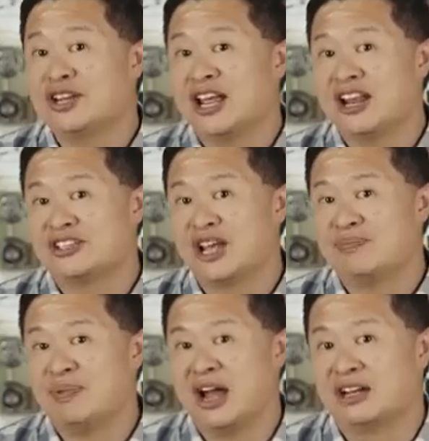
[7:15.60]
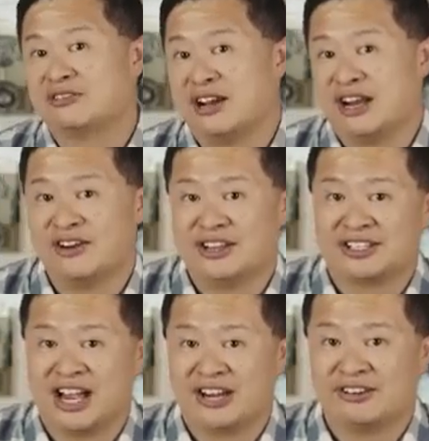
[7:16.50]
you can hit us up on Creator
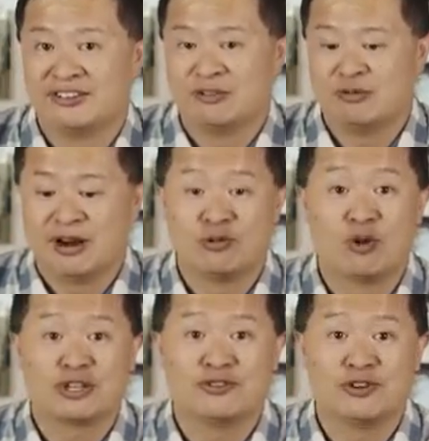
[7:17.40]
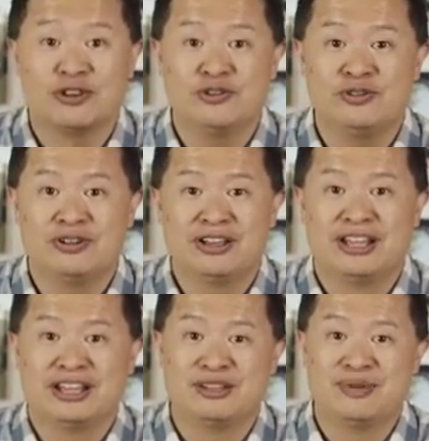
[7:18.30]
Insider. Whatever works for you.
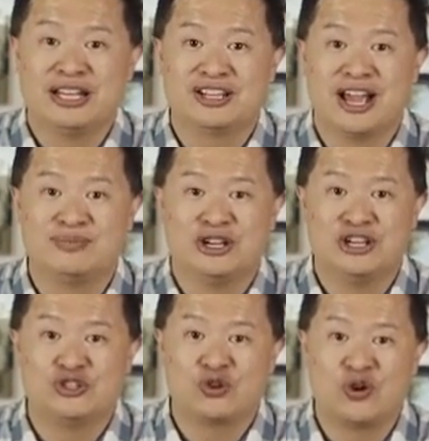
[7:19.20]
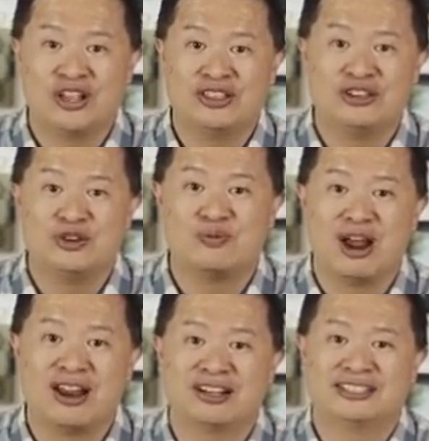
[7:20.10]
In the meantime, enjoy the new
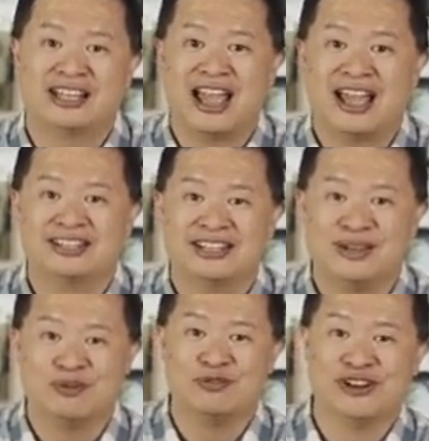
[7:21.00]
product and keep it